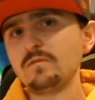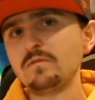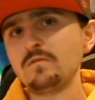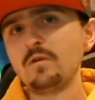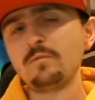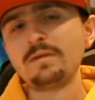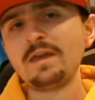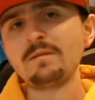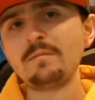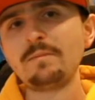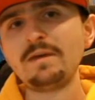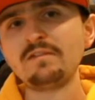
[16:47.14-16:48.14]
not playing
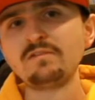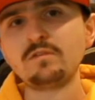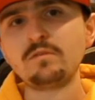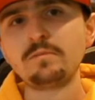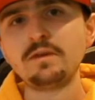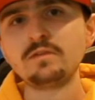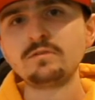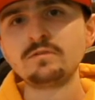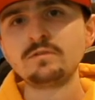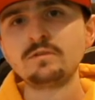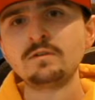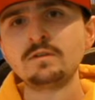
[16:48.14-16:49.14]
my best on the pitch,
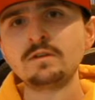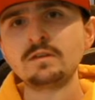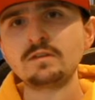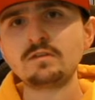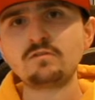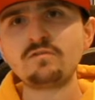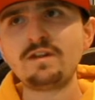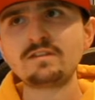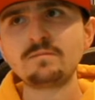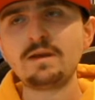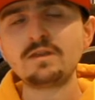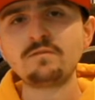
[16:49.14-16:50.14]
distracted
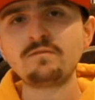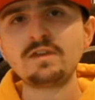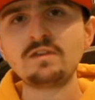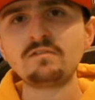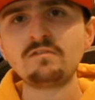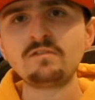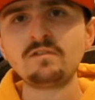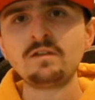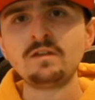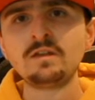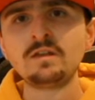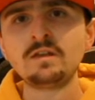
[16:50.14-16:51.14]
by other things
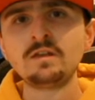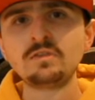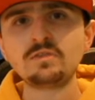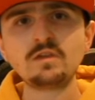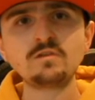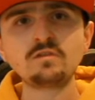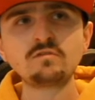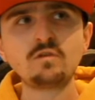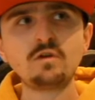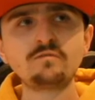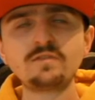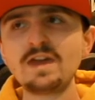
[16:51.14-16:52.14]
that you just got
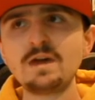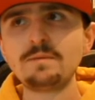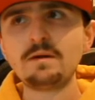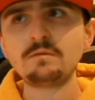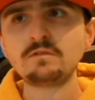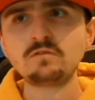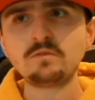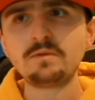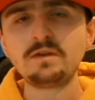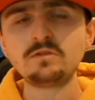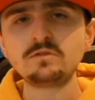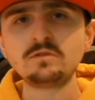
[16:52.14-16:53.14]
to forget about when you're on the
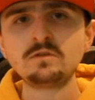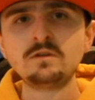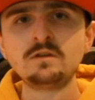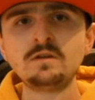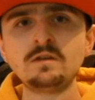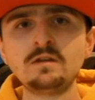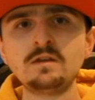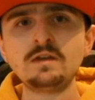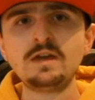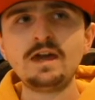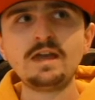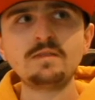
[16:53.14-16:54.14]
pitch.
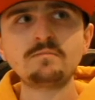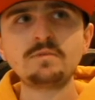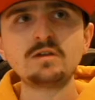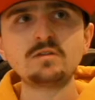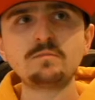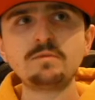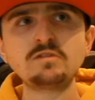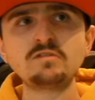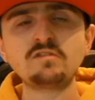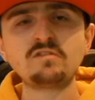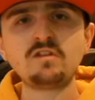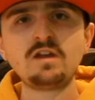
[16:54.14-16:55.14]
And being on the pitch is
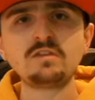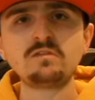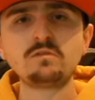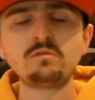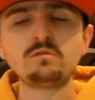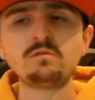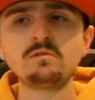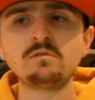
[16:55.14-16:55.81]
designed to,